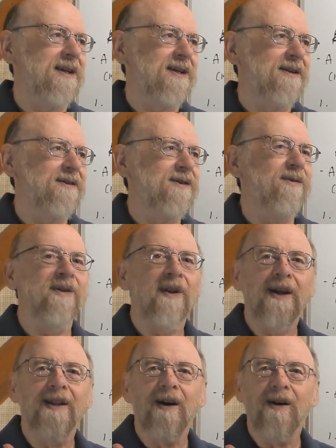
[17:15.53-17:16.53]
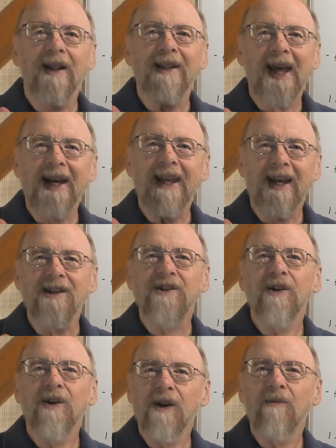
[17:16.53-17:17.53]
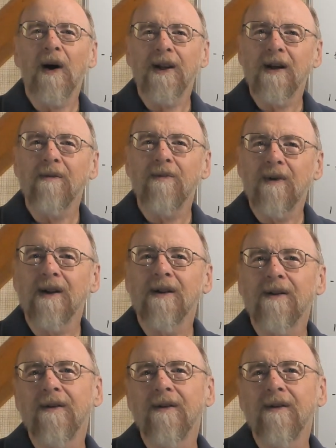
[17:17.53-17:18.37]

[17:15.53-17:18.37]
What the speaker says: So in that case, you can wind up with